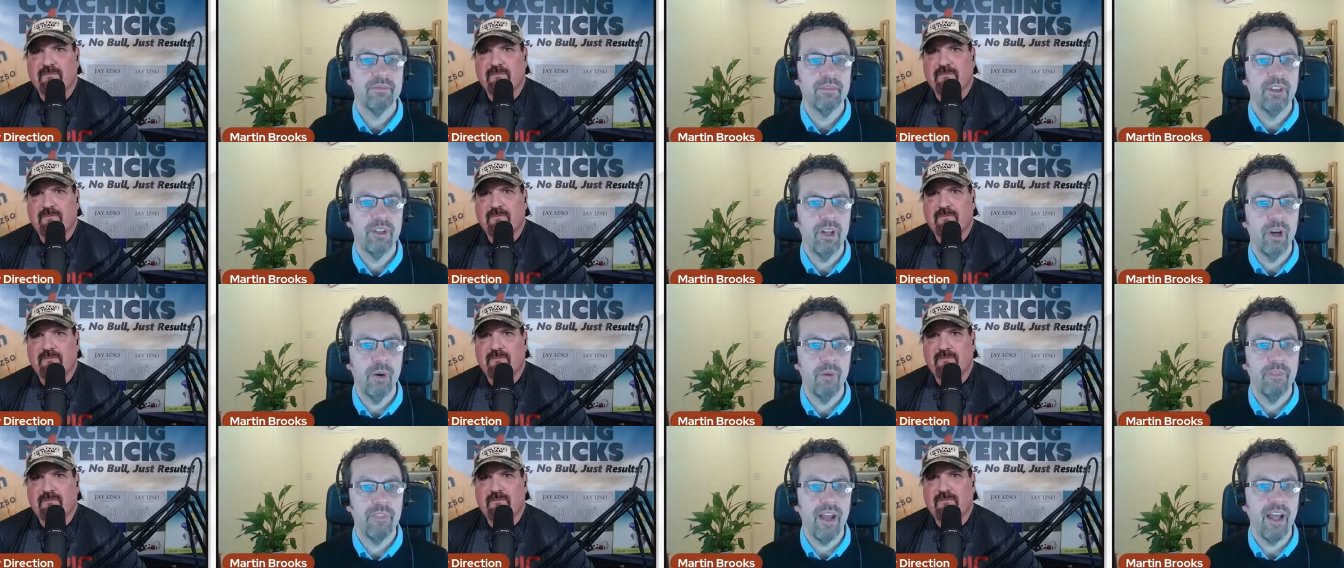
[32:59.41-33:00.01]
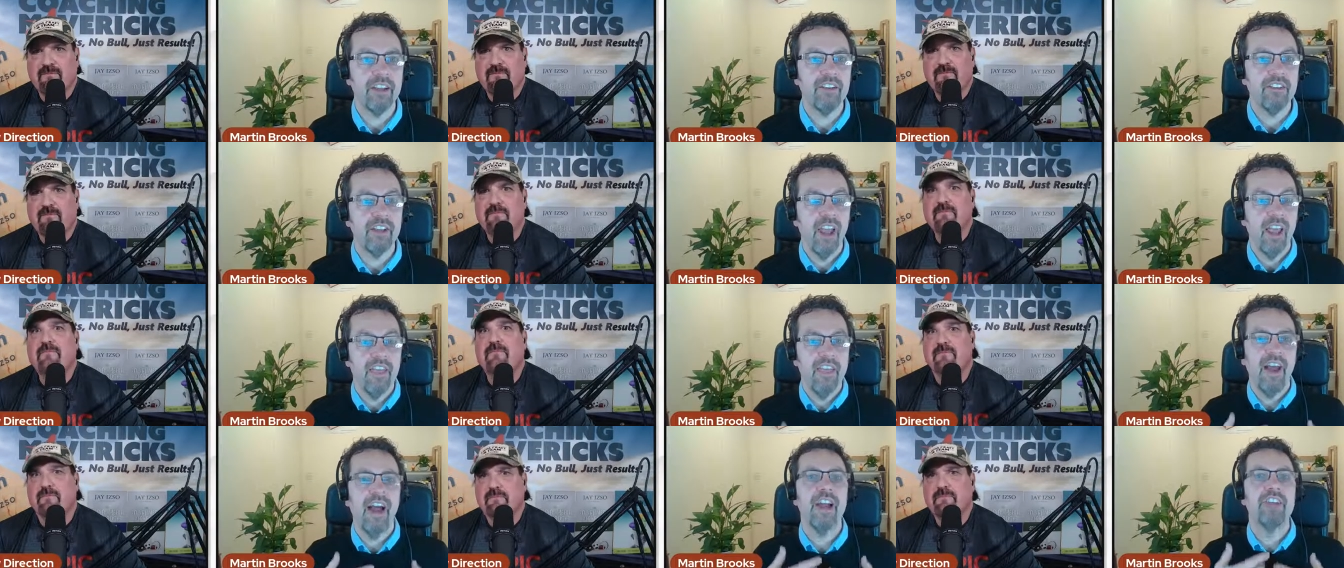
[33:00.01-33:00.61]
Speaker 1: You know that
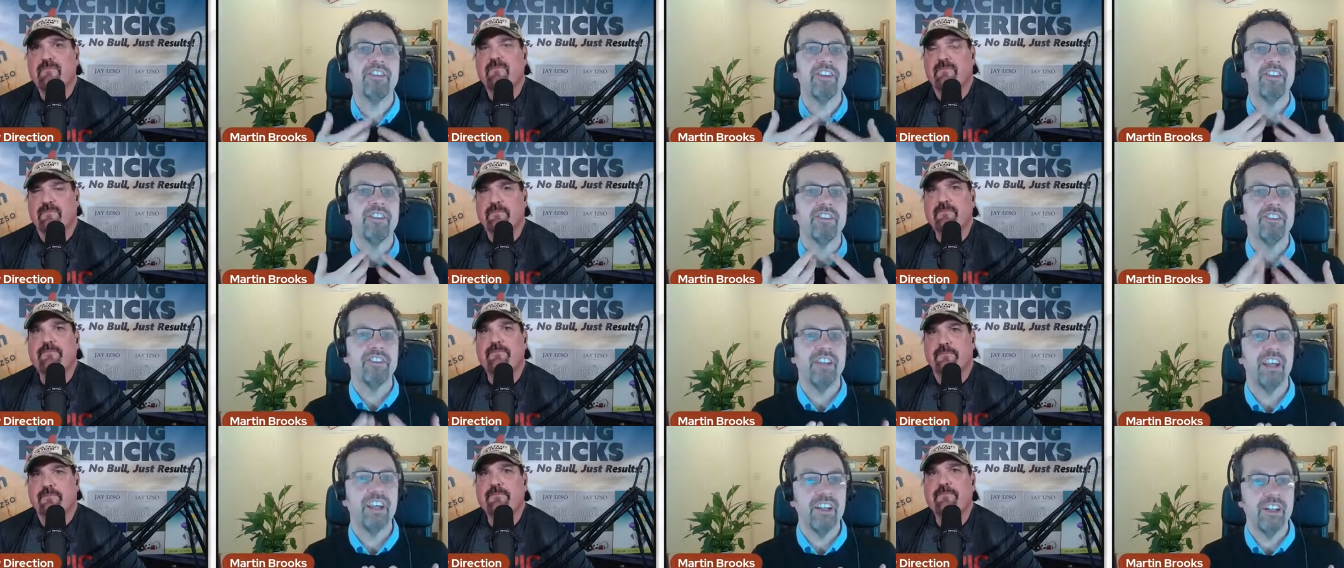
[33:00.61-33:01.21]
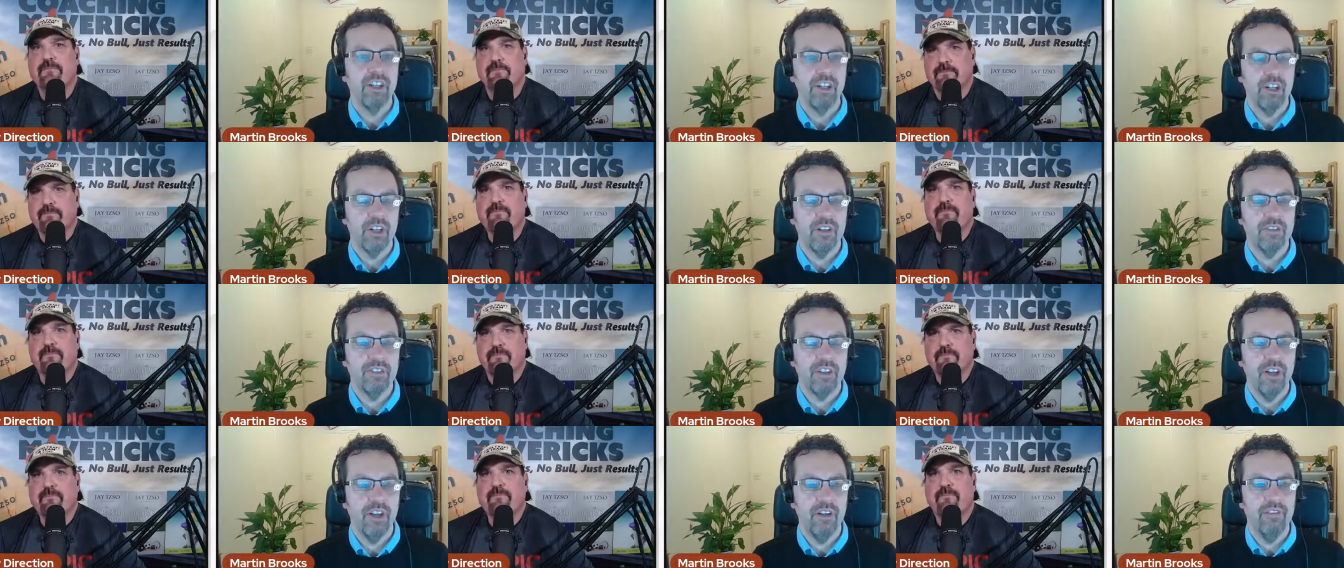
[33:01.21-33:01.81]
that is a signal
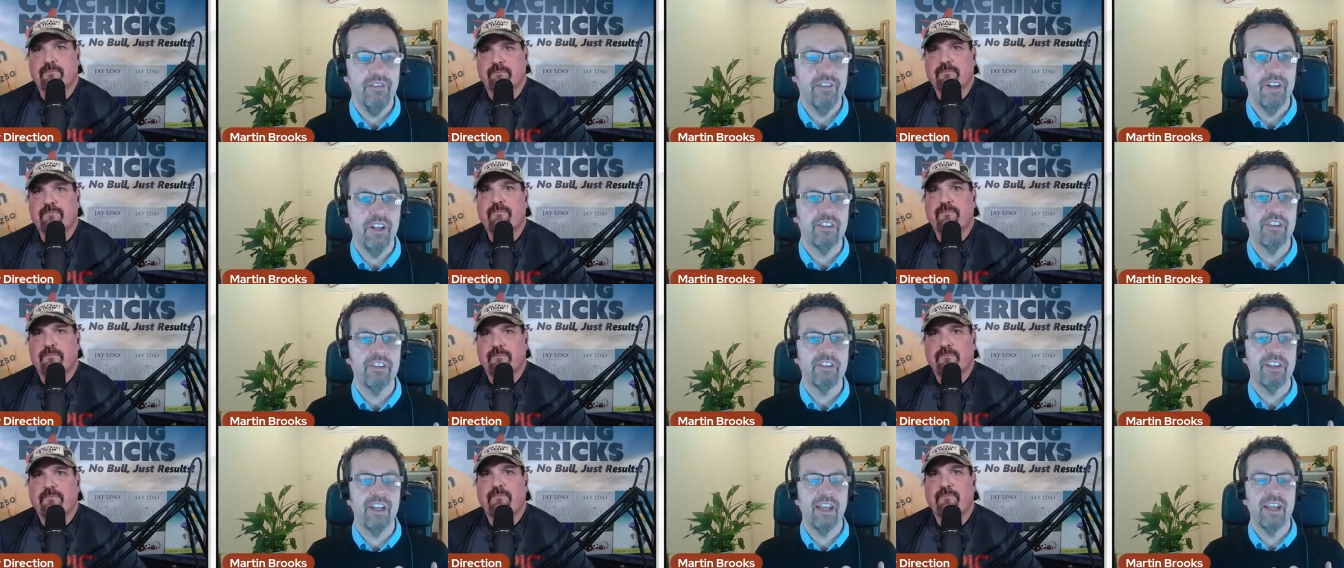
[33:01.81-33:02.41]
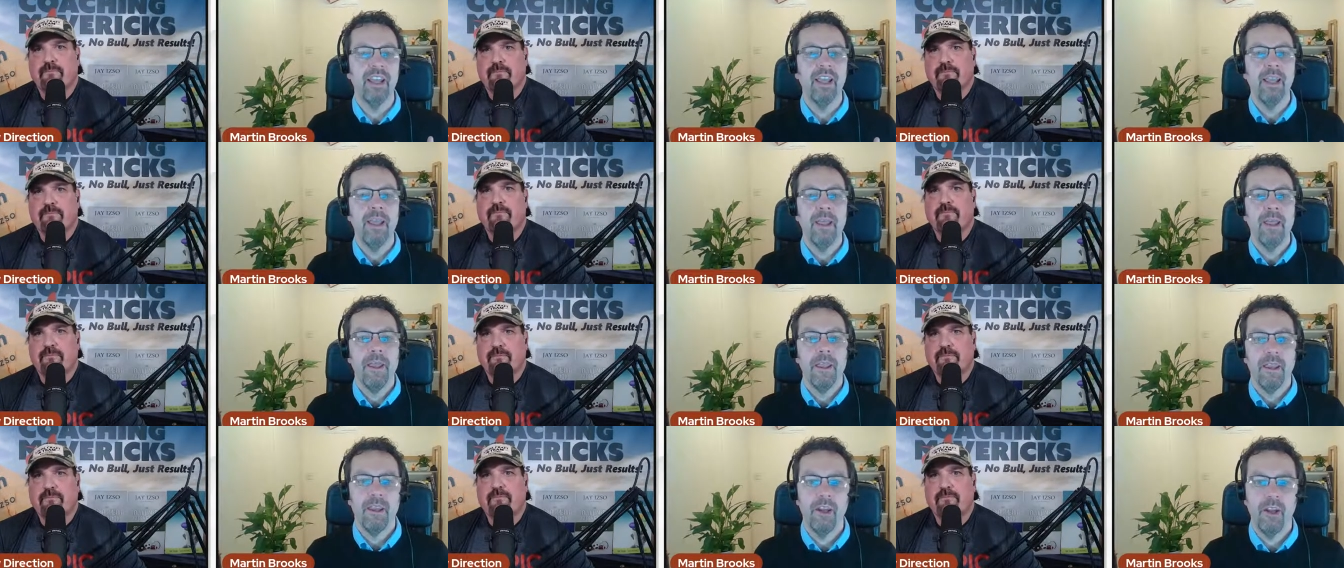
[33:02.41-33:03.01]
of confidence. It's like,
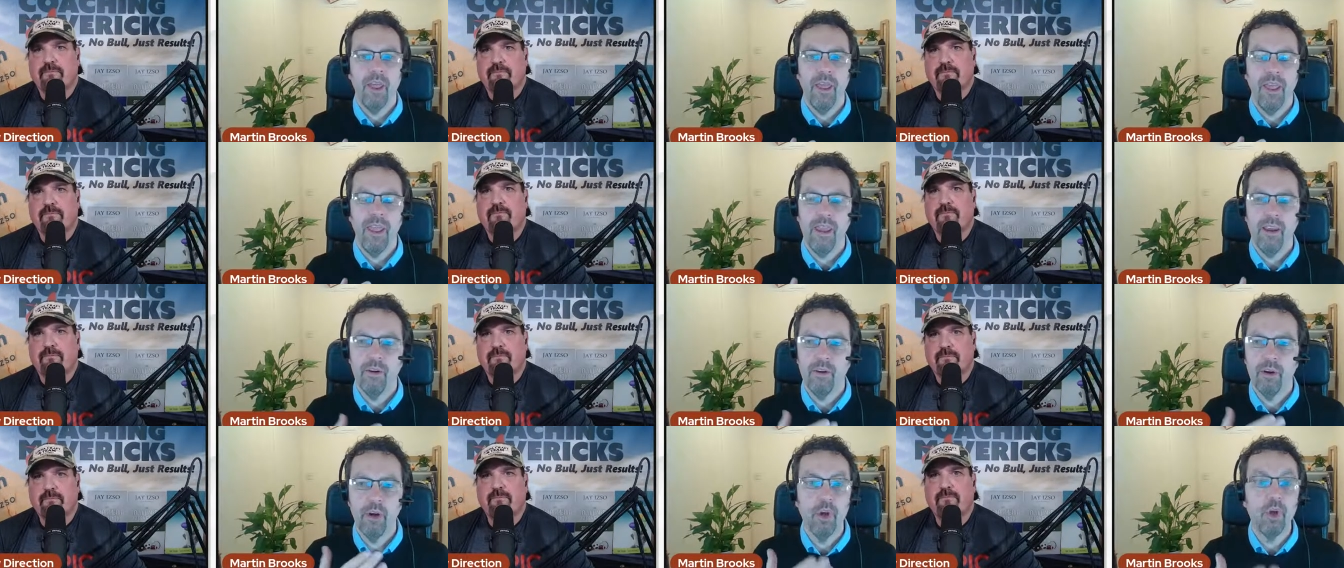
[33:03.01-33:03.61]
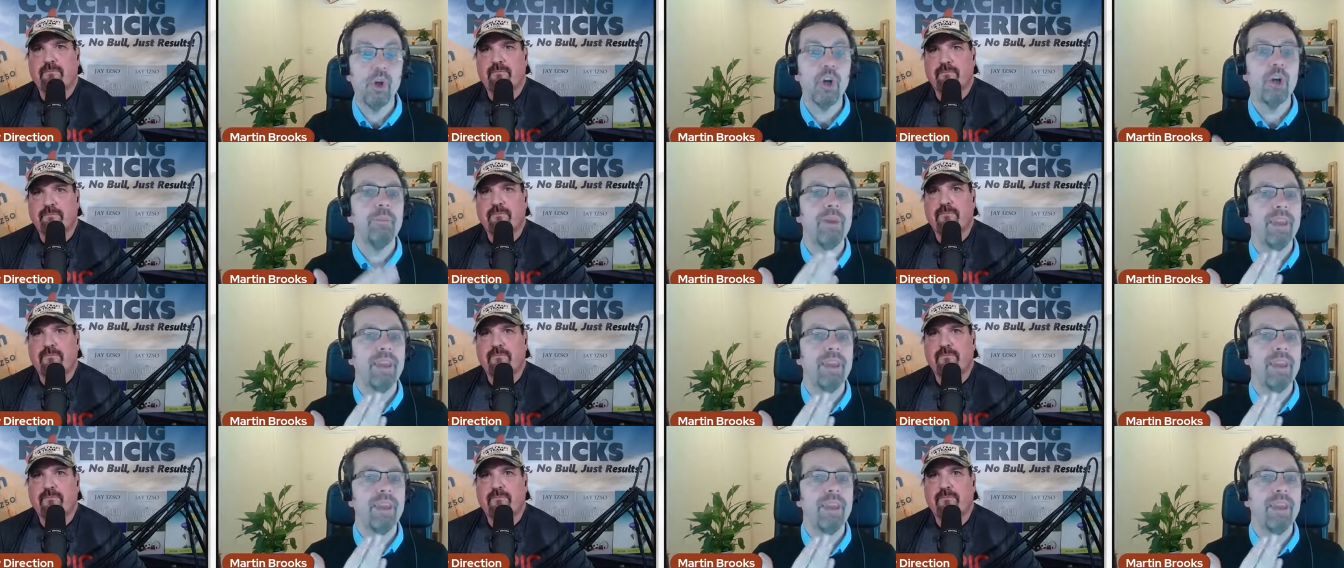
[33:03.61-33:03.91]
you, uh, look